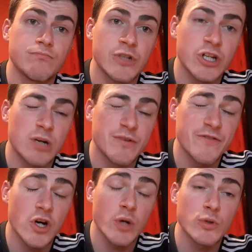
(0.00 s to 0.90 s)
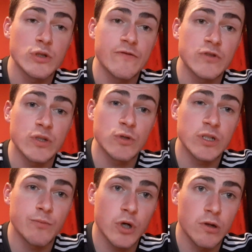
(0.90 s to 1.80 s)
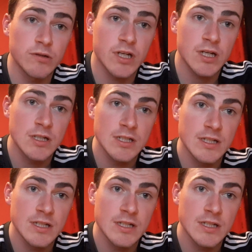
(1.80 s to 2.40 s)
You know, before he was with us, he was at Molde.